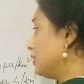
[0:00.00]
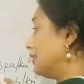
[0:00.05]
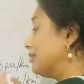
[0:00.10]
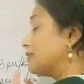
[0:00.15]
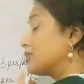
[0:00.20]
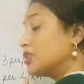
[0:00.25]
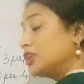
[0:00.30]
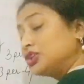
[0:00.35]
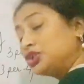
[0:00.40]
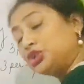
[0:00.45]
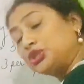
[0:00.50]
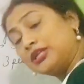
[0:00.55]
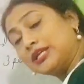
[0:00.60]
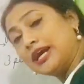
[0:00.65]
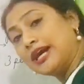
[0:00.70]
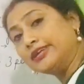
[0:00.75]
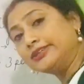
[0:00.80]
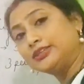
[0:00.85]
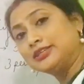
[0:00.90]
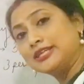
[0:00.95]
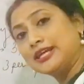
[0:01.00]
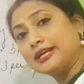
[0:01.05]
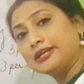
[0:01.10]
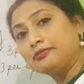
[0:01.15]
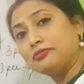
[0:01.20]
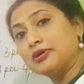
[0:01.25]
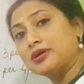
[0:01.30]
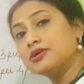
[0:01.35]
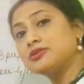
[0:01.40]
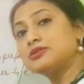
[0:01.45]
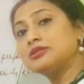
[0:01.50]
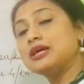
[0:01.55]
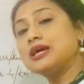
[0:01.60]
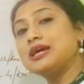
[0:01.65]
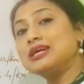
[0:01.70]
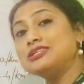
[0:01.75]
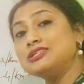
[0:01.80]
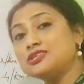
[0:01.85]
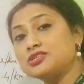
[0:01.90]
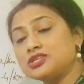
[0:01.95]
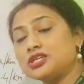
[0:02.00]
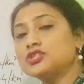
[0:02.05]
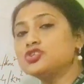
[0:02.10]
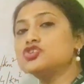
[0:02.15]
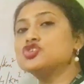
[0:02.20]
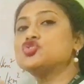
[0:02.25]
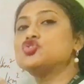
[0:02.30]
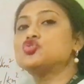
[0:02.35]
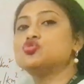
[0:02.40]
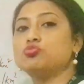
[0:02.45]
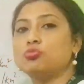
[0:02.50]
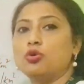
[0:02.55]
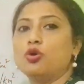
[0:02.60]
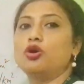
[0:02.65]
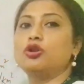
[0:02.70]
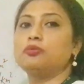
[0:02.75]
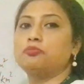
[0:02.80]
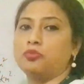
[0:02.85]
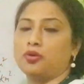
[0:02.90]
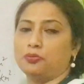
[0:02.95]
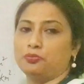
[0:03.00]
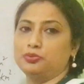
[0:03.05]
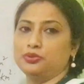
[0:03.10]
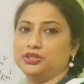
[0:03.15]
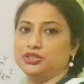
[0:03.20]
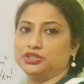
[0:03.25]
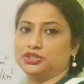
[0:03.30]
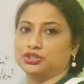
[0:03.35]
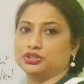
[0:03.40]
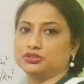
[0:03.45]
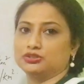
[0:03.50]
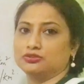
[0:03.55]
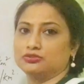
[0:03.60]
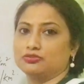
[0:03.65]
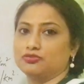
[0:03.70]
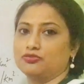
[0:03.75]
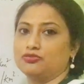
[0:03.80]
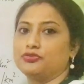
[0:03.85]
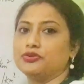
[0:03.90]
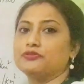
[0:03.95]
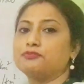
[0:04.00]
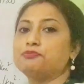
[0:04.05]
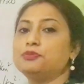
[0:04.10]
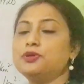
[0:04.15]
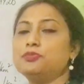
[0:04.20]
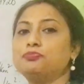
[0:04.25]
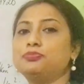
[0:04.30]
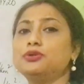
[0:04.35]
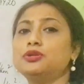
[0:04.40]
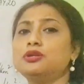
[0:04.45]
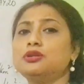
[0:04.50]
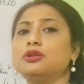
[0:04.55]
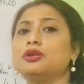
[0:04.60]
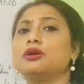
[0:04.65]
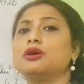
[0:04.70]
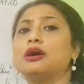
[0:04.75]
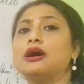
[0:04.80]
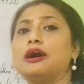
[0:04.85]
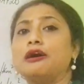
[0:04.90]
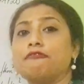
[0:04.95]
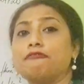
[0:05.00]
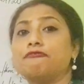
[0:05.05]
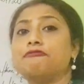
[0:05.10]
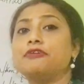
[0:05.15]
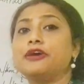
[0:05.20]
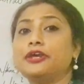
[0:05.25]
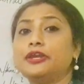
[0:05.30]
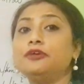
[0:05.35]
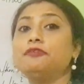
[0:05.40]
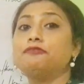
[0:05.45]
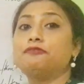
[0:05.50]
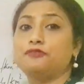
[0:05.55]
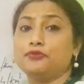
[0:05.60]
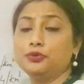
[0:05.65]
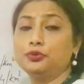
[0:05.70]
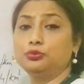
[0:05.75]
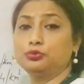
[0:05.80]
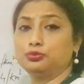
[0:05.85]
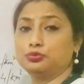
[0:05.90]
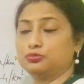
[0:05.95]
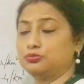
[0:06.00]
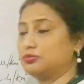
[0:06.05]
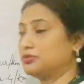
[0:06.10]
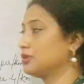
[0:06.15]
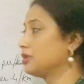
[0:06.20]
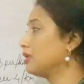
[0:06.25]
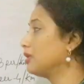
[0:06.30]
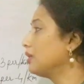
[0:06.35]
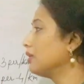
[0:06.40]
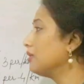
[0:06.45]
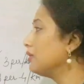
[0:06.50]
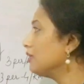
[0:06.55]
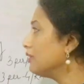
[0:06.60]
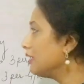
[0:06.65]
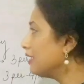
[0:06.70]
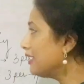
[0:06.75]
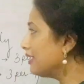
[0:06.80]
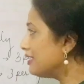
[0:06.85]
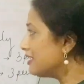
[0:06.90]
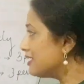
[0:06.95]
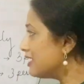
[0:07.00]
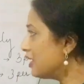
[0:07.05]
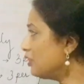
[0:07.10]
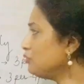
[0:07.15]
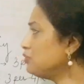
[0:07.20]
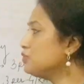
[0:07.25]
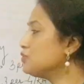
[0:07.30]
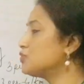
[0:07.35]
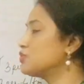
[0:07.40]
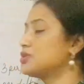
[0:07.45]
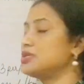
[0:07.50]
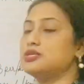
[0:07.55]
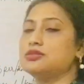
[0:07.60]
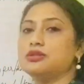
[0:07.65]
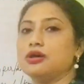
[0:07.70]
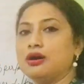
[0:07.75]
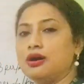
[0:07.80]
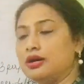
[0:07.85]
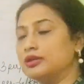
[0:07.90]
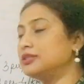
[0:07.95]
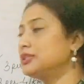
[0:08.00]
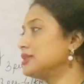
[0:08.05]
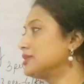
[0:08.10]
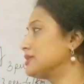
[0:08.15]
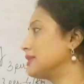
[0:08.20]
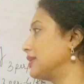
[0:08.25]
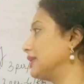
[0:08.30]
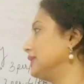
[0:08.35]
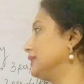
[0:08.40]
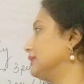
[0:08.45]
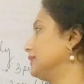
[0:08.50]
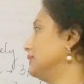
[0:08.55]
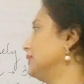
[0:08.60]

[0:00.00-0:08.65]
Such large landmass and such a small population where people are very few. Now you see in the other side,